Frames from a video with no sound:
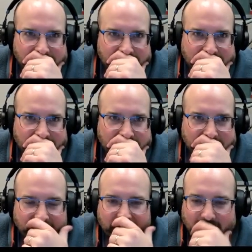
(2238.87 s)
think
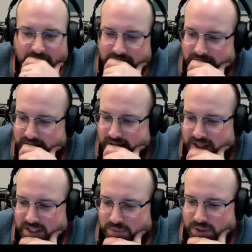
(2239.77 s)
of that as,
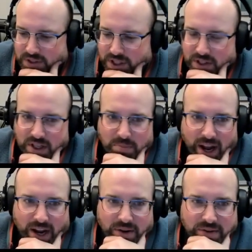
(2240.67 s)
600
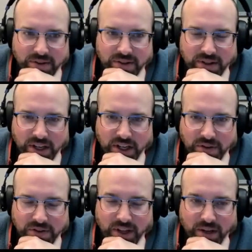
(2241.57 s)
pounds of
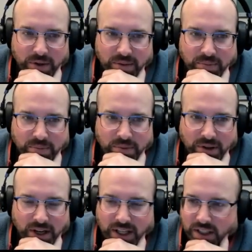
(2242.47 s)
sediment per
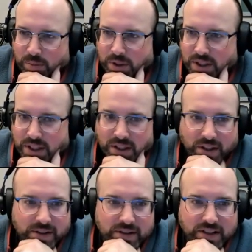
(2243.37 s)
acre per year
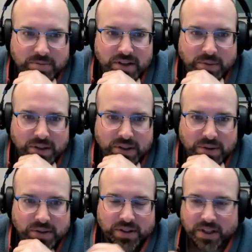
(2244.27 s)
that's being
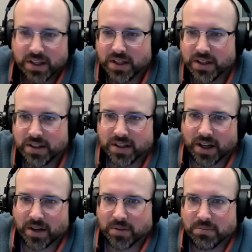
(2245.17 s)
reduced
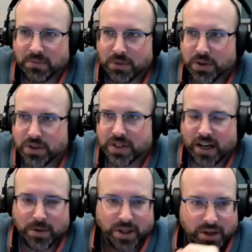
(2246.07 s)

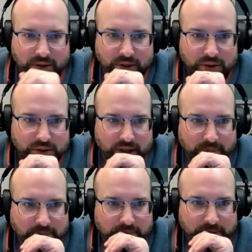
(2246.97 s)
sediment load to the stream
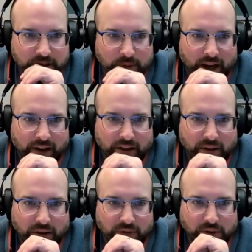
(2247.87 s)
just by adding a little
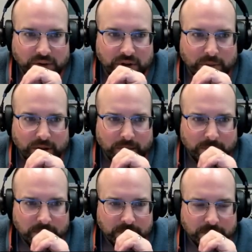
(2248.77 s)
filter strip there.
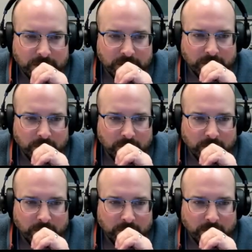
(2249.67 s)
So